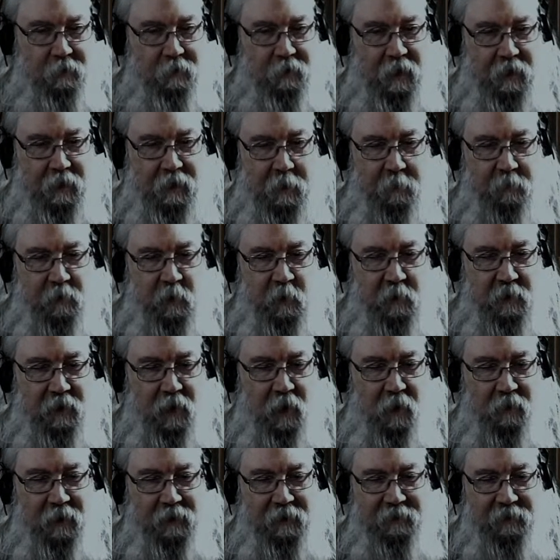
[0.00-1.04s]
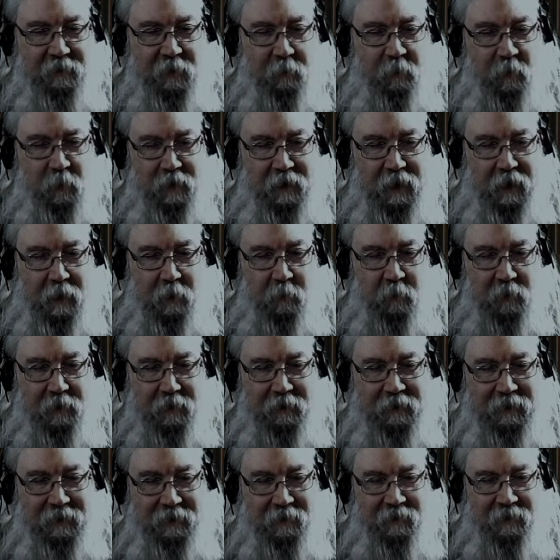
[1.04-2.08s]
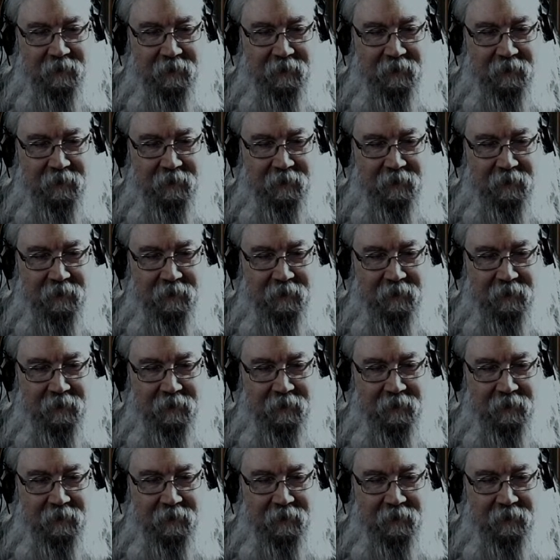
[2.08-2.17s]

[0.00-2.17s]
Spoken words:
Like I'm doing all that stuff with Godwin.